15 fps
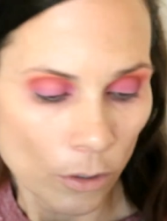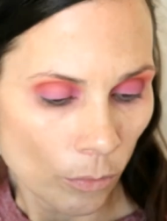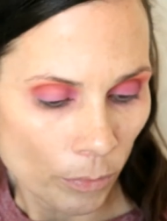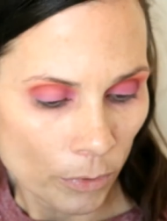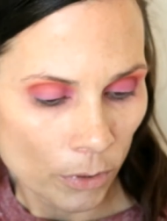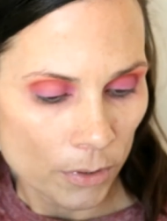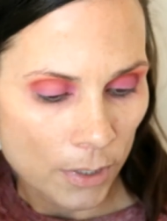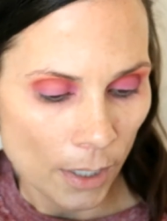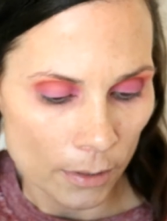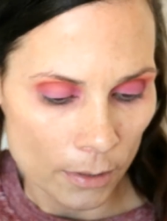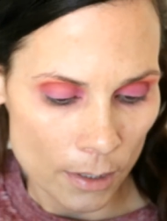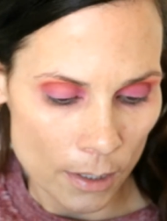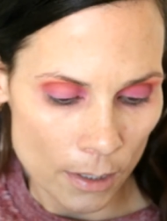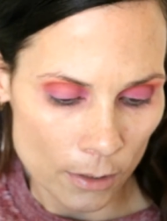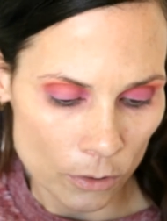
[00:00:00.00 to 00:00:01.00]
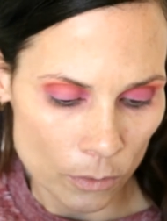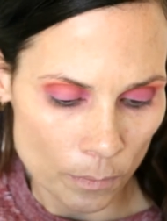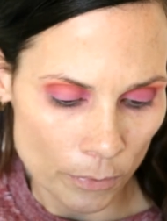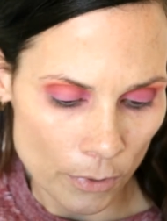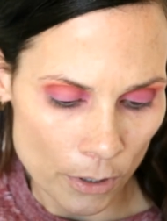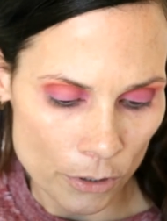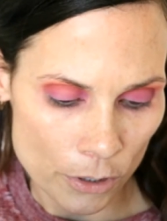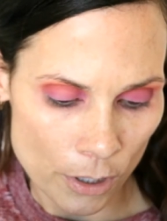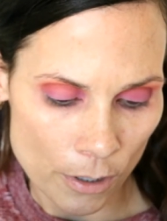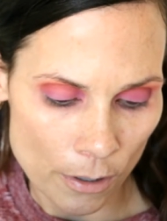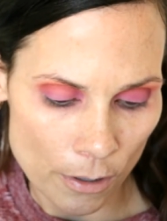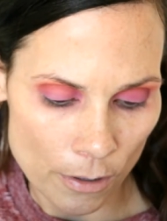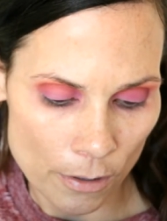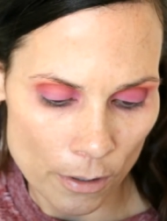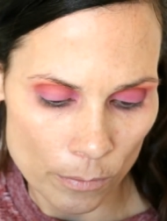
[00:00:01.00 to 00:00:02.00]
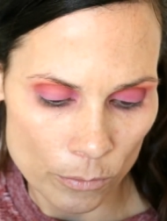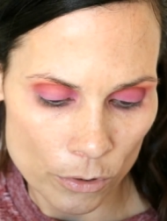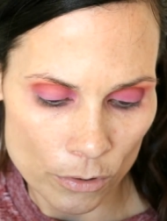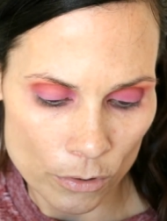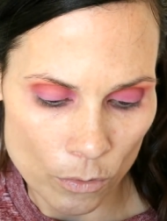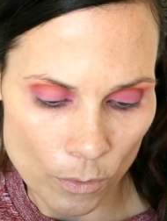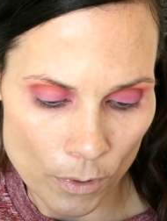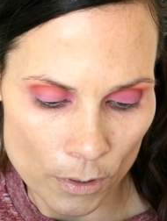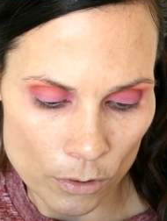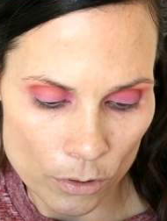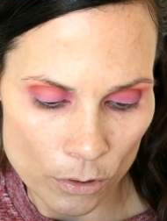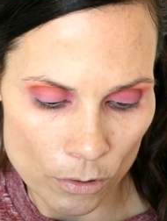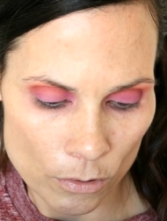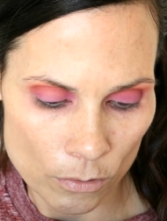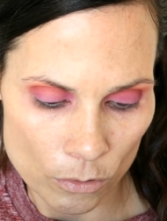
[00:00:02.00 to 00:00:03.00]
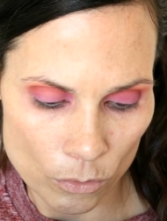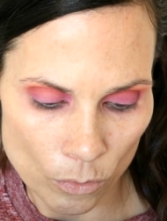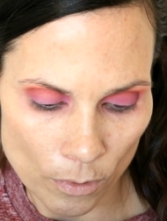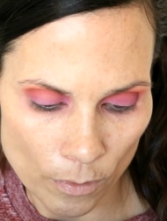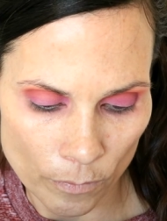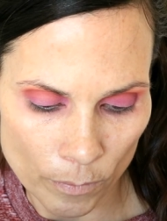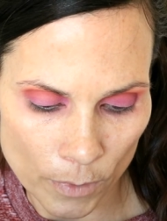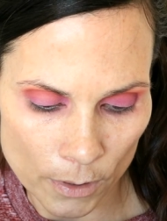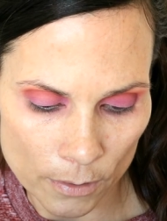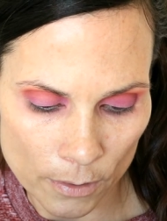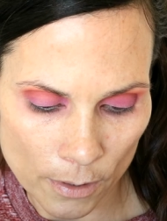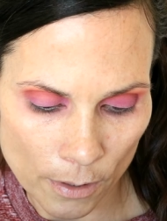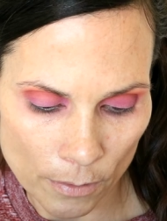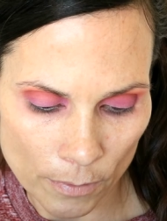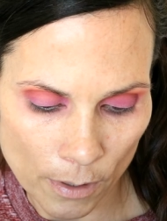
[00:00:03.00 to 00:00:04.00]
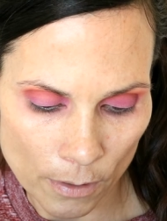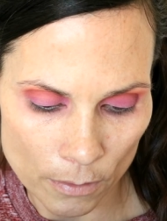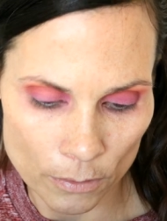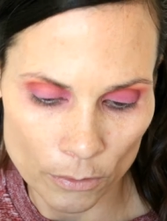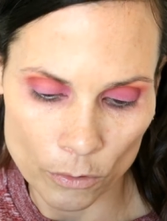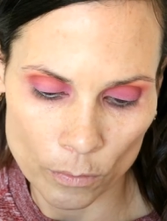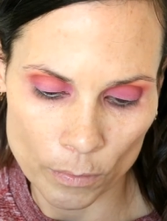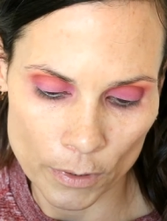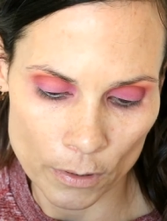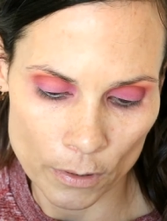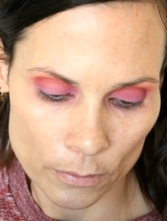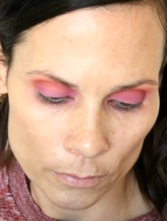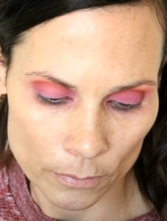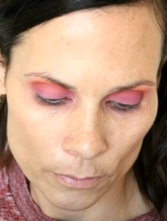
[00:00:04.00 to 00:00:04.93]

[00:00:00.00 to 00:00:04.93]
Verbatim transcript: Real Techniques brush here and I'm just going to sort of mix that around a little bit.